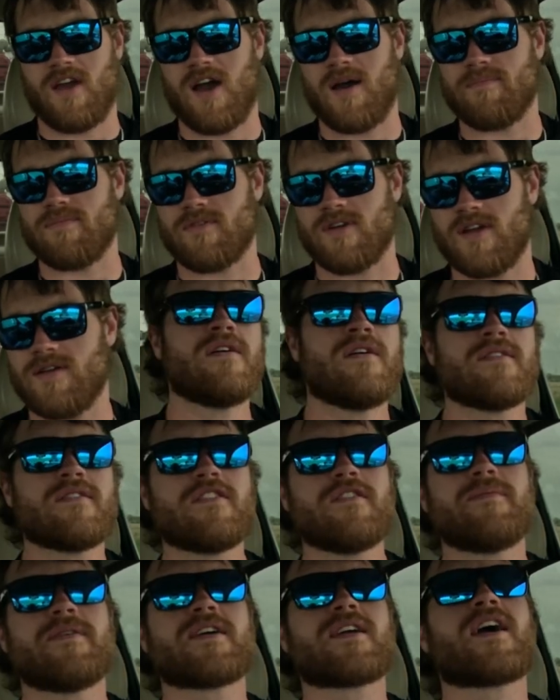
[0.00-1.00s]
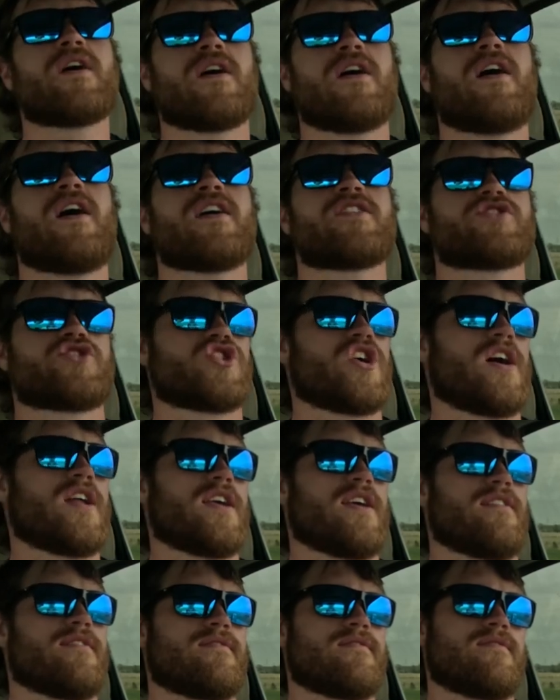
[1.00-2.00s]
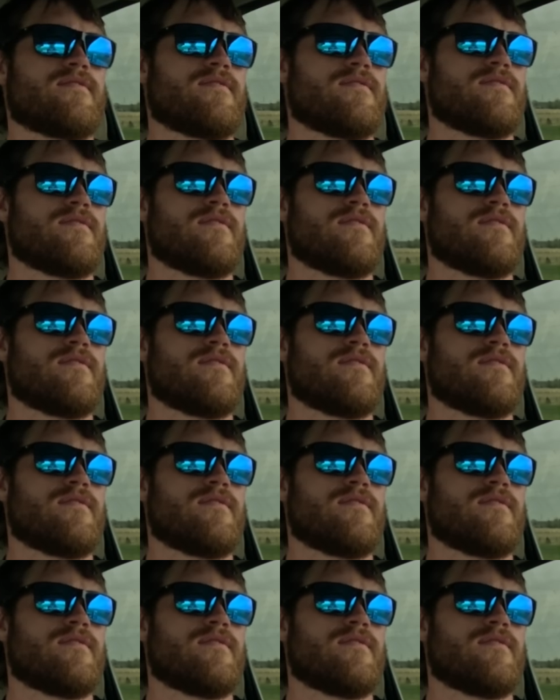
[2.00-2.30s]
operate. It's a little bit of what Hotshot is.